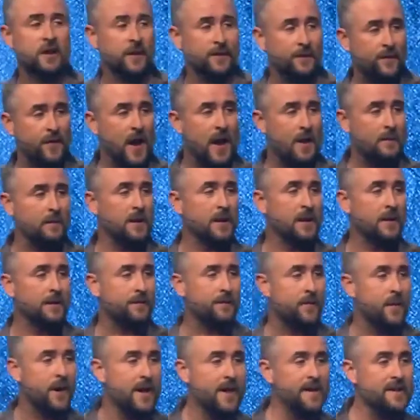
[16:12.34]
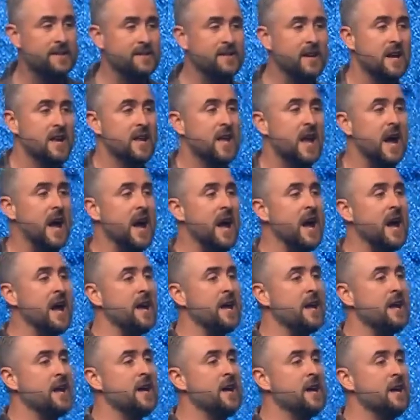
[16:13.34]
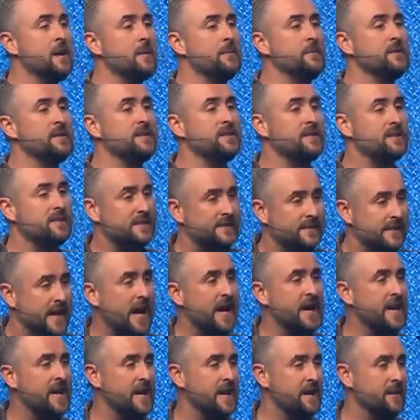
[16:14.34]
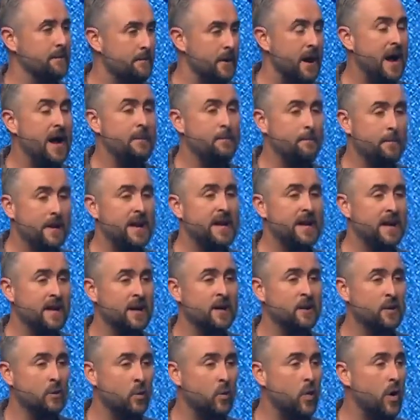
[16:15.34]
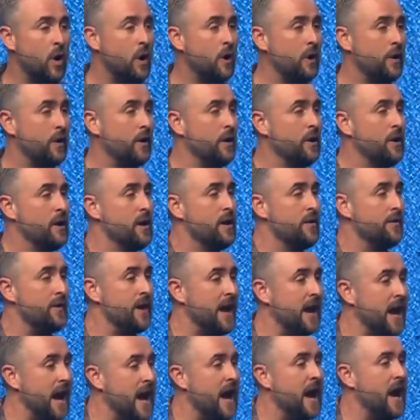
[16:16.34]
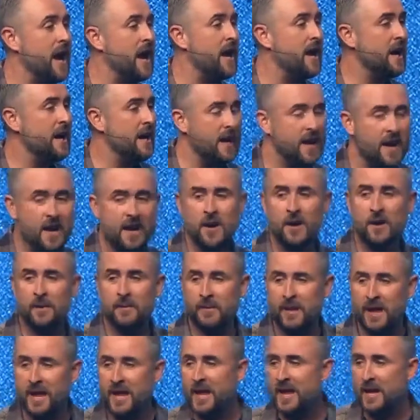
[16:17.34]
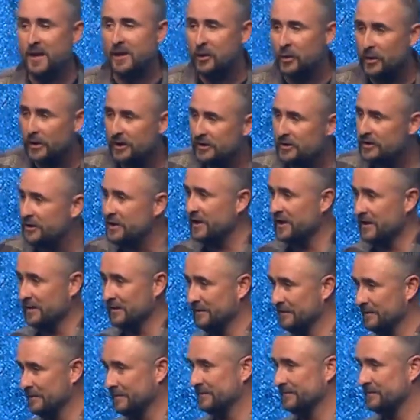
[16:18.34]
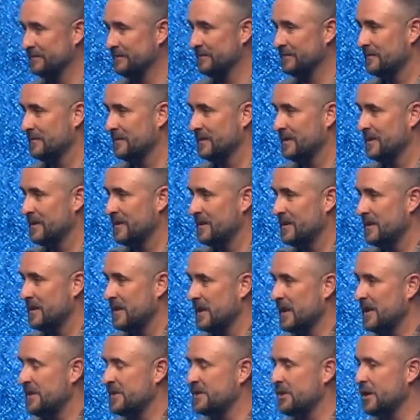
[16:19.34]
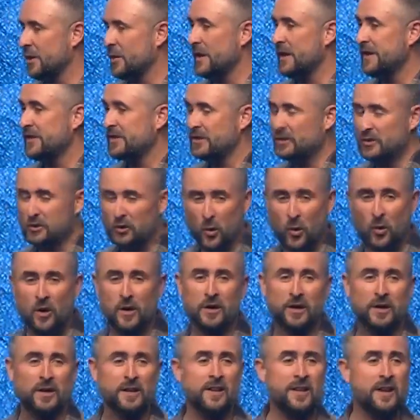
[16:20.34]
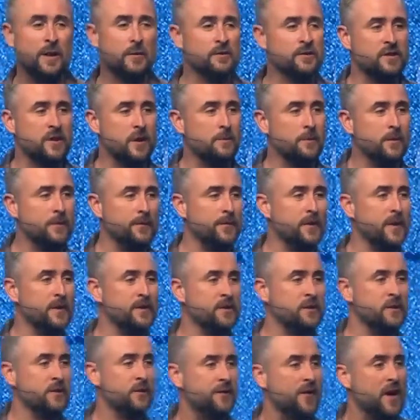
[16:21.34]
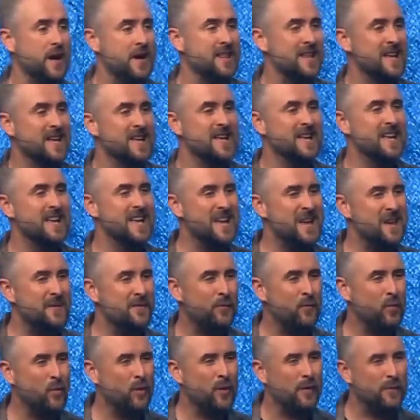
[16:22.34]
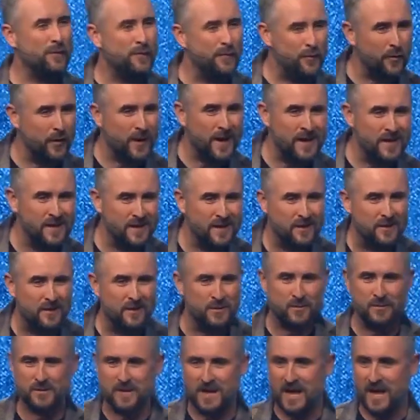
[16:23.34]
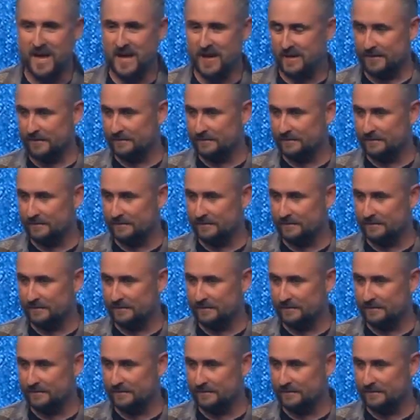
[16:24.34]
family, and friends, I am stating by being in the water that I am a Christian. And so historically, that was our profession of faith. If we're afraid to do that,